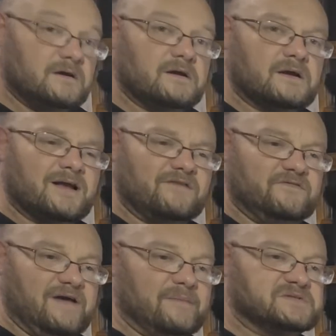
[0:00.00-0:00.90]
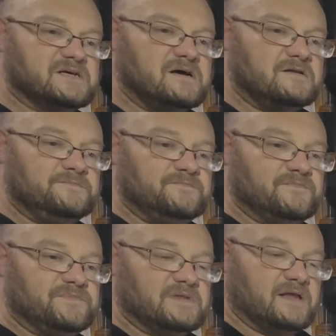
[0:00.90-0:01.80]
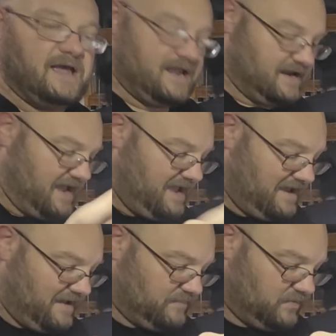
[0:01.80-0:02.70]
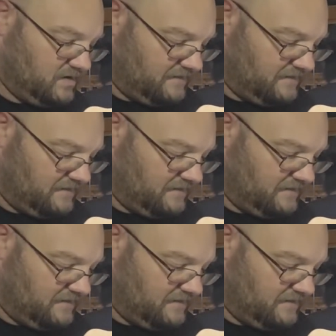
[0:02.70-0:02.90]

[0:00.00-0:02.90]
Got off of Amazon, and I put off